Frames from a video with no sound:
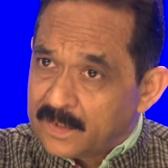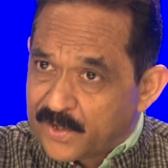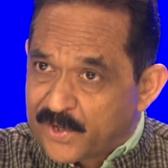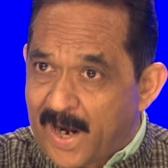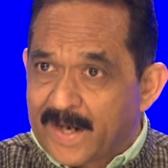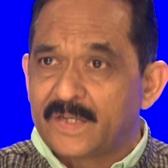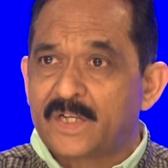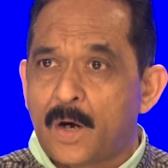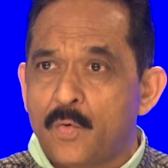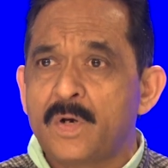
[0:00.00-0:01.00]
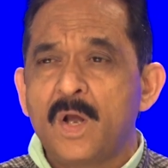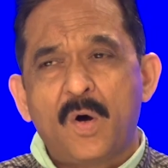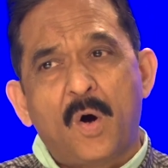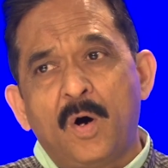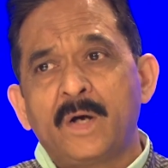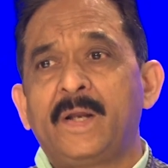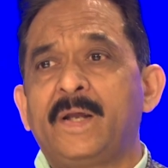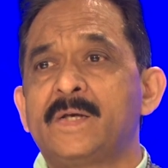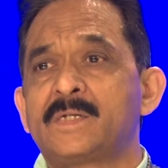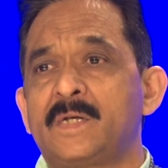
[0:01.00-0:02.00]
dried down or
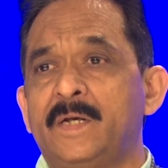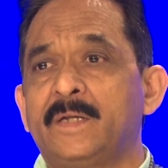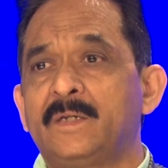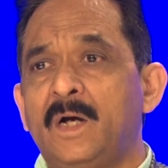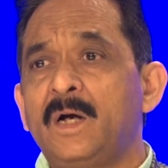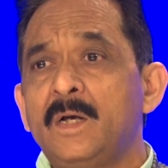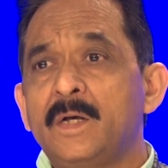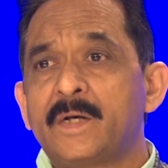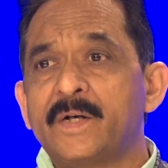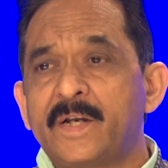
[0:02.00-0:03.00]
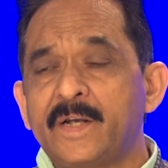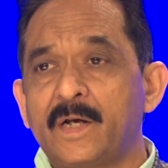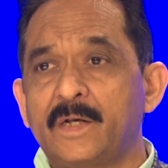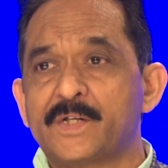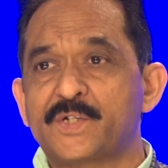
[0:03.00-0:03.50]
is in the critical